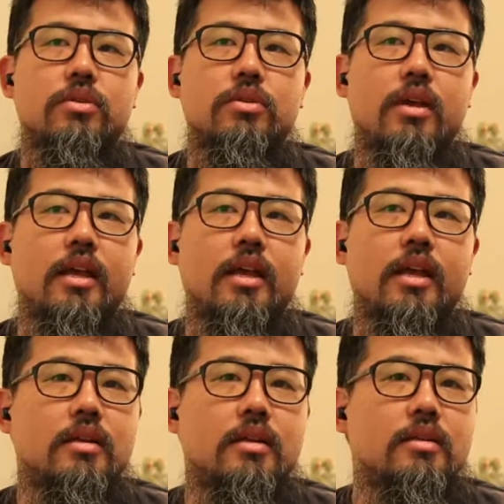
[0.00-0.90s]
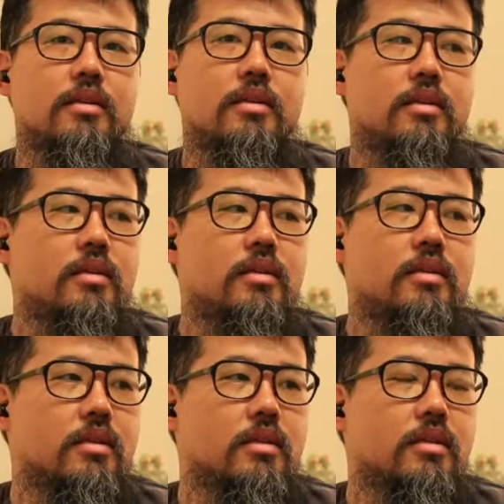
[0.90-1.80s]
and
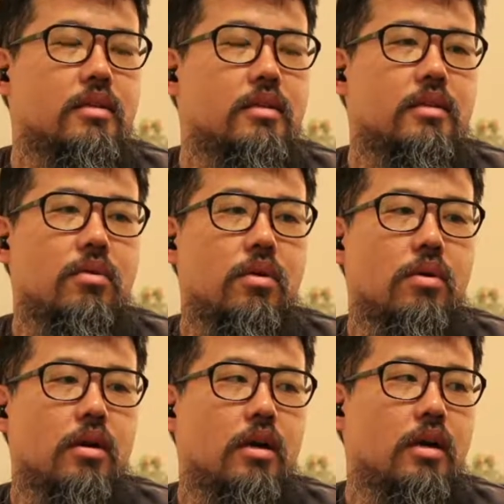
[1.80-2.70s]
or